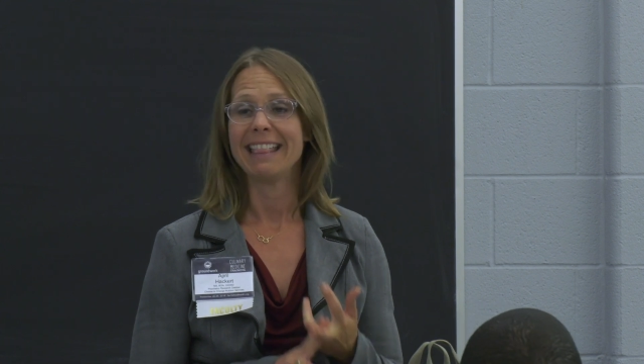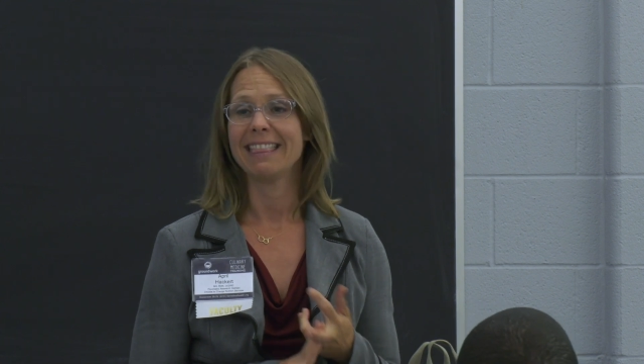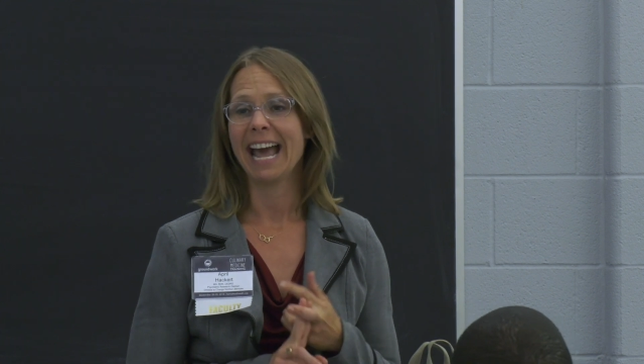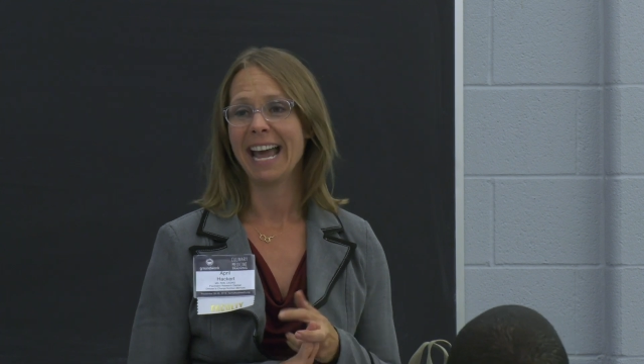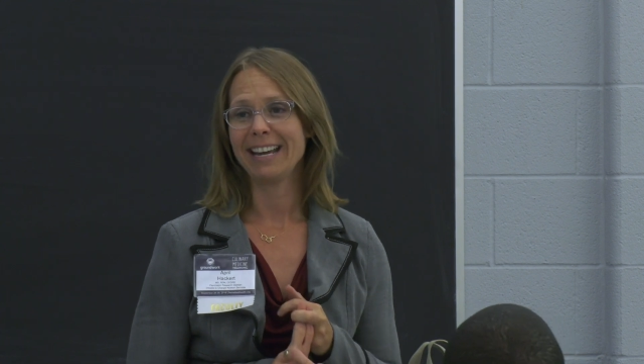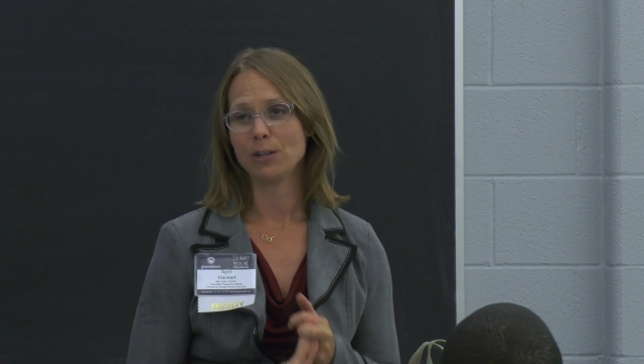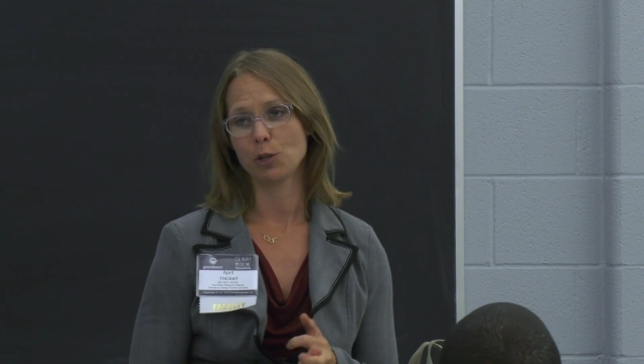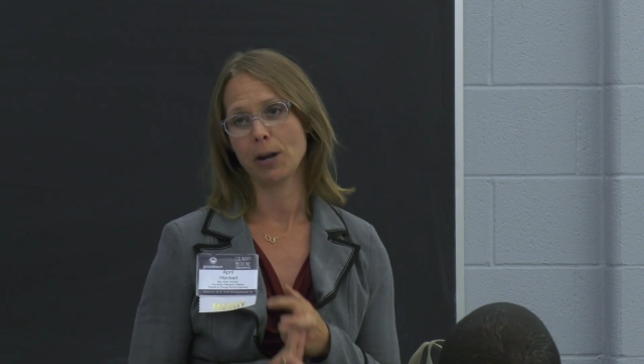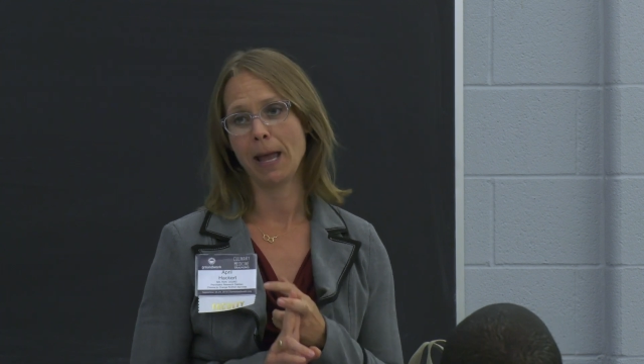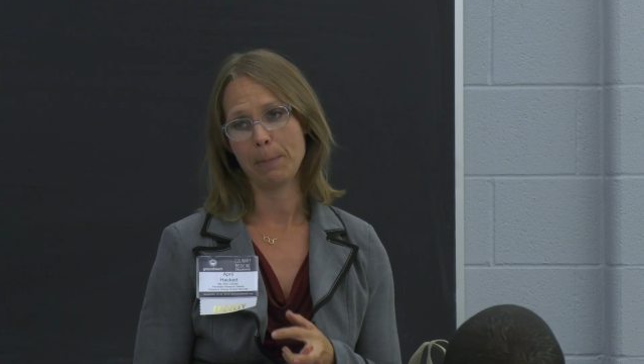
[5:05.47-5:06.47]
and that is
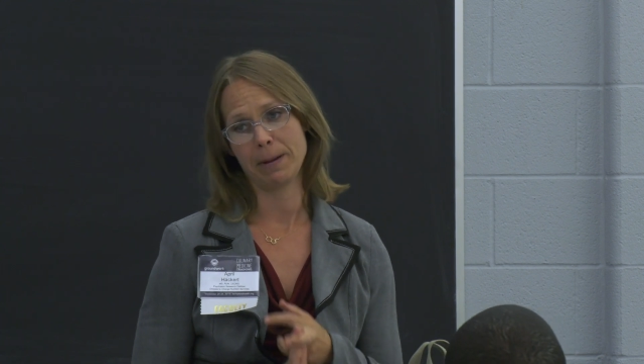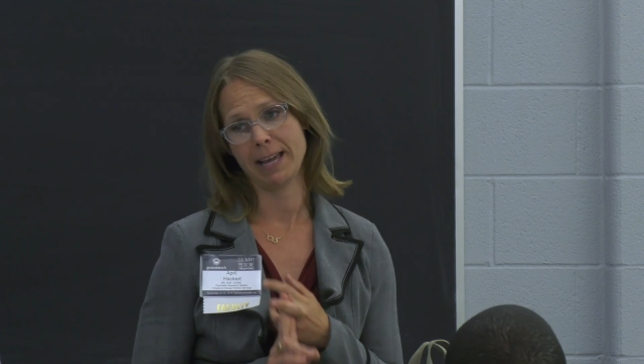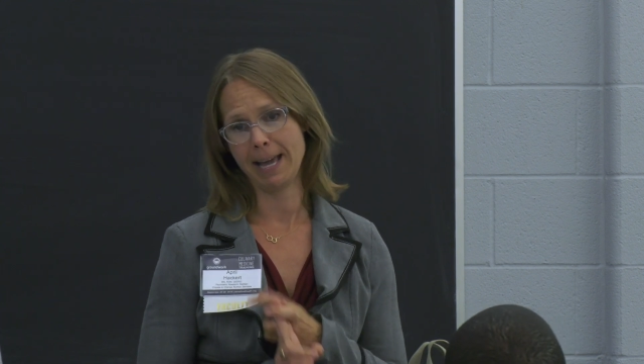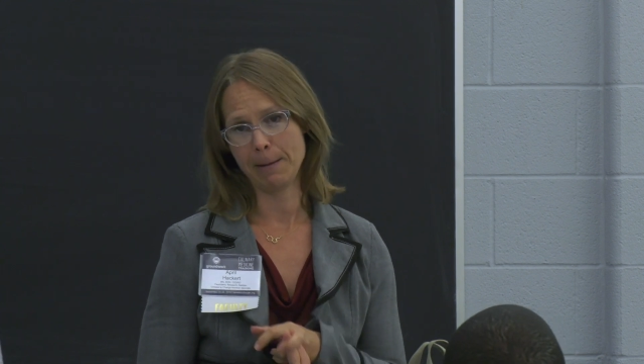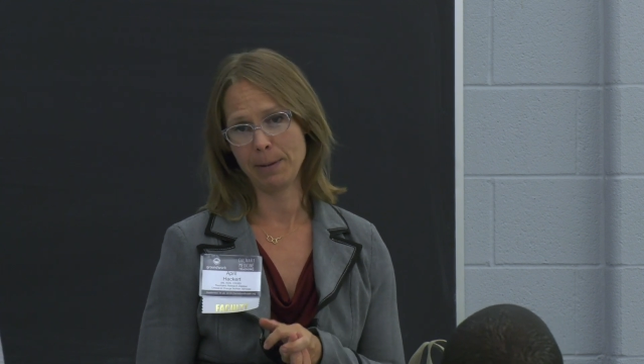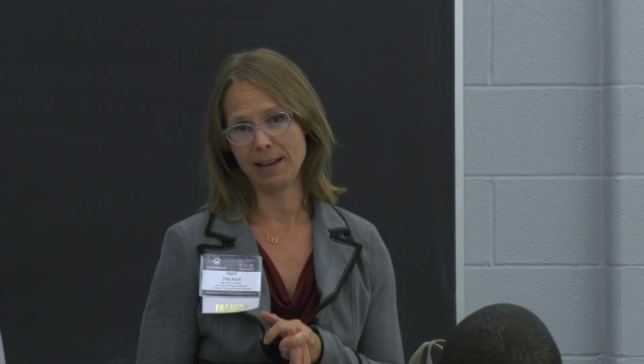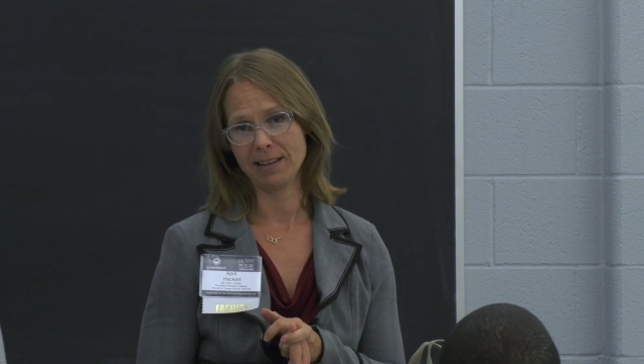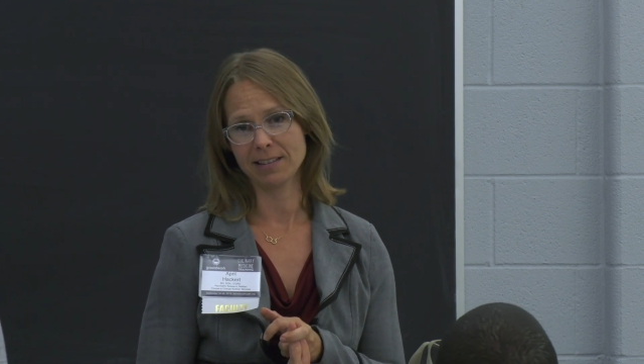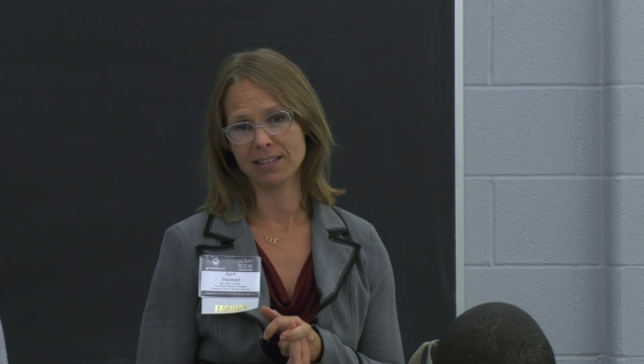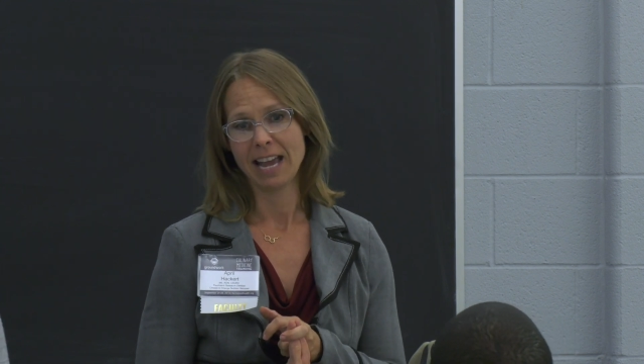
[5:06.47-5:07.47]
your
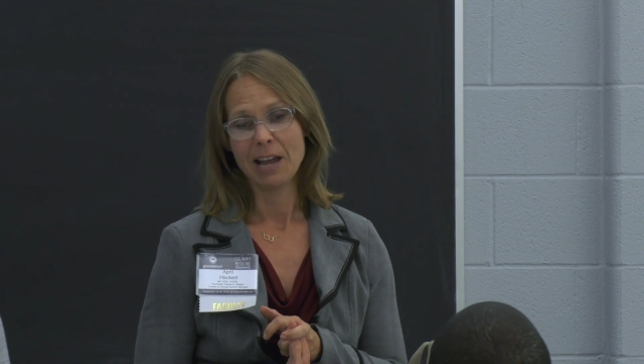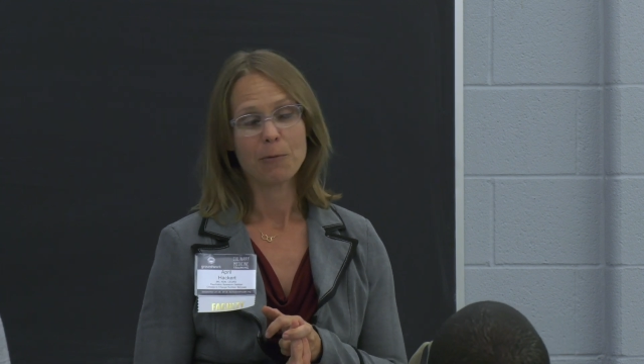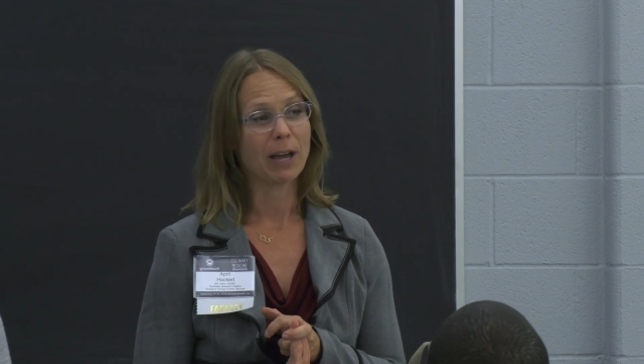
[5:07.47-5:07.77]
hippocampus.